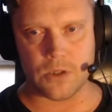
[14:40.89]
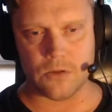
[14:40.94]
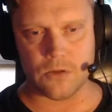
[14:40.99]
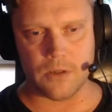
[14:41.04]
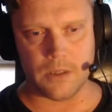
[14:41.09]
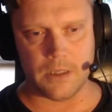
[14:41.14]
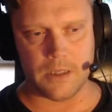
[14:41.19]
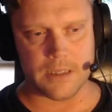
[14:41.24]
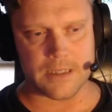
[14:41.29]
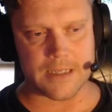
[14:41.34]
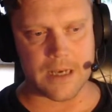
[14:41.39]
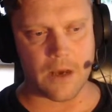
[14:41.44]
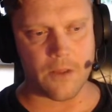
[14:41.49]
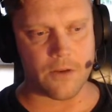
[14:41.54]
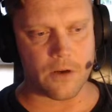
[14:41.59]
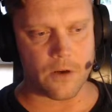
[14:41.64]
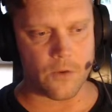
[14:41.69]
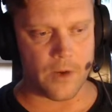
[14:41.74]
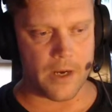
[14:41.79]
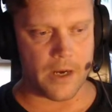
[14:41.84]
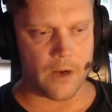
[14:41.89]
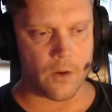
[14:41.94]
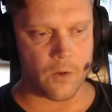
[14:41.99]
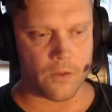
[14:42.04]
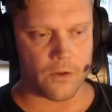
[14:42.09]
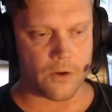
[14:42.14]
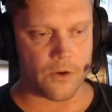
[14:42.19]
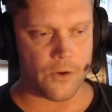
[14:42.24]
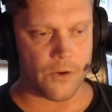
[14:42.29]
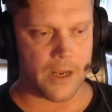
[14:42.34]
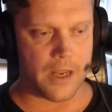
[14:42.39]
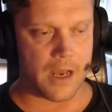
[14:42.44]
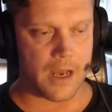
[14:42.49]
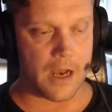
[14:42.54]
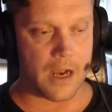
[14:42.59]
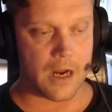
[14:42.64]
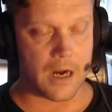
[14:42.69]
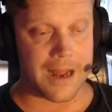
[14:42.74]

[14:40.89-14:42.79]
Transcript: to the South Korea North Korea